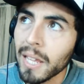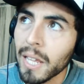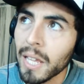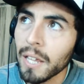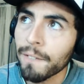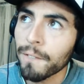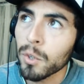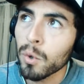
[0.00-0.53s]

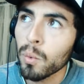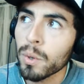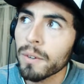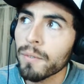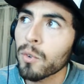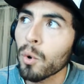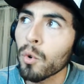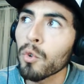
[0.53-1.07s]
if you would have
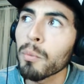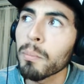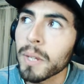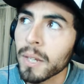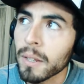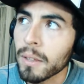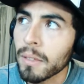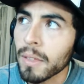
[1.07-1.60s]
told
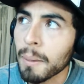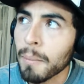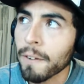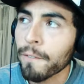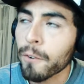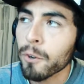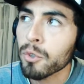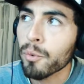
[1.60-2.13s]
me that my
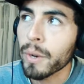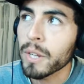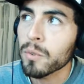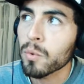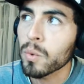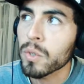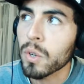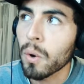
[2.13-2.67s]
first race
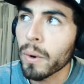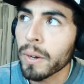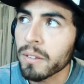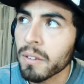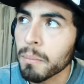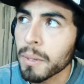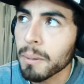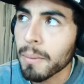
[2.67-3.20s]
was going
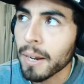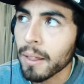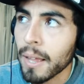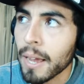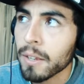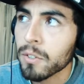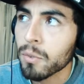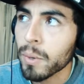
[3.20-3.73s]
to be my
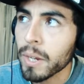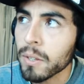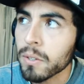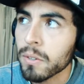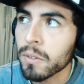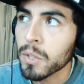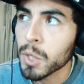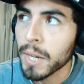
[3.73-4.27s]
last
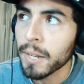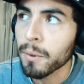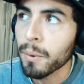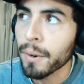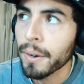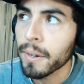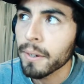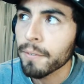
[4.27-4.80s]
race,
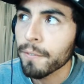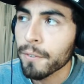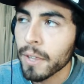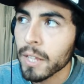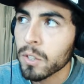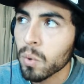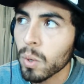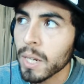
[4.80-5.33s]
January, for
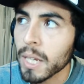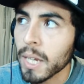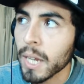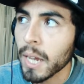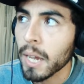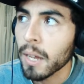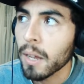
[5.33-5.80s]
that 20K,